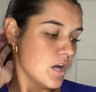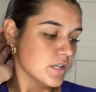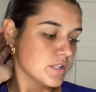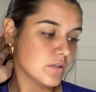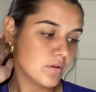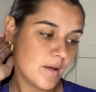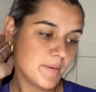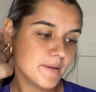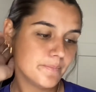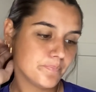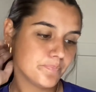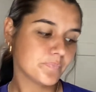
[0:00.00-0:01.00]
So
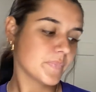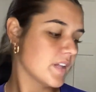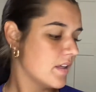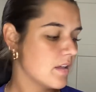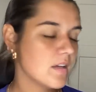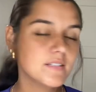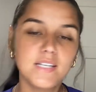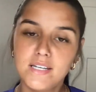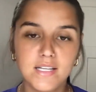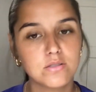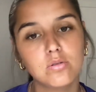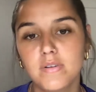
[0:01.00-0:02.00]

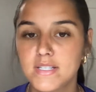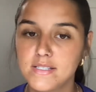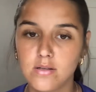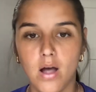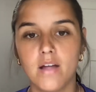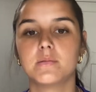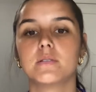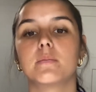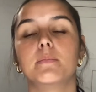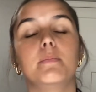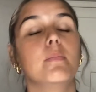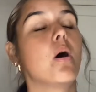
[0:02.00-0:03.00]
attending school events don't have to be the
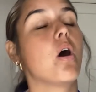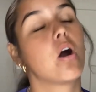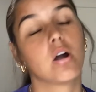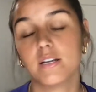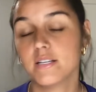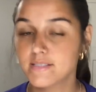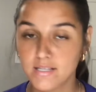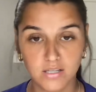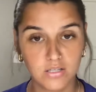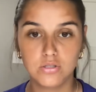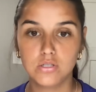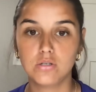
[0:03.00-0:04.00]
hardest thing that
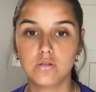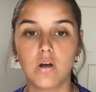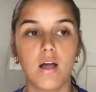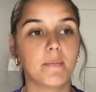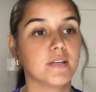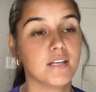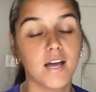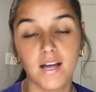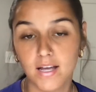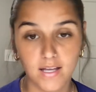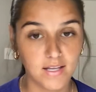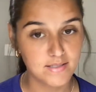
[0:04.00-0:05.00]
you do.
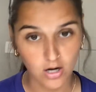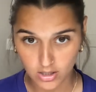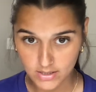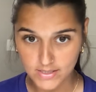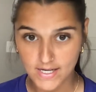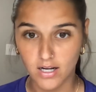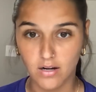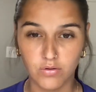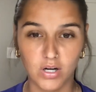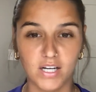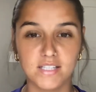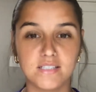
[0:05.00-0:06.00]
Yeah, it's hard to take off
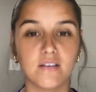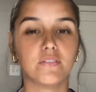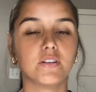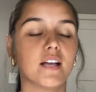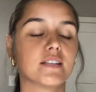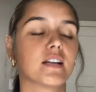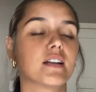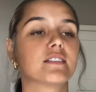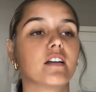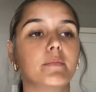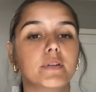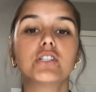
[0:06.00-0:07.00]
work and stuff for that kind of
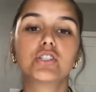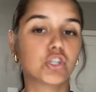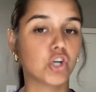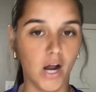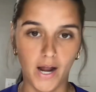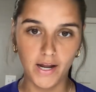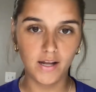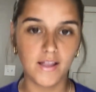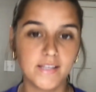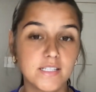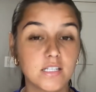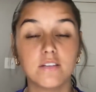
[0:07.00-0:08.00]
stuff, but just try, at
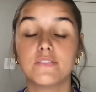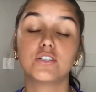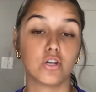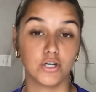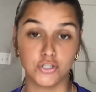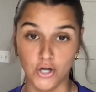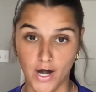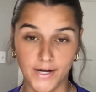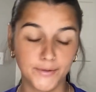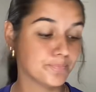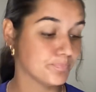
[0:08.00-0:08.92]
least if you show you're trying.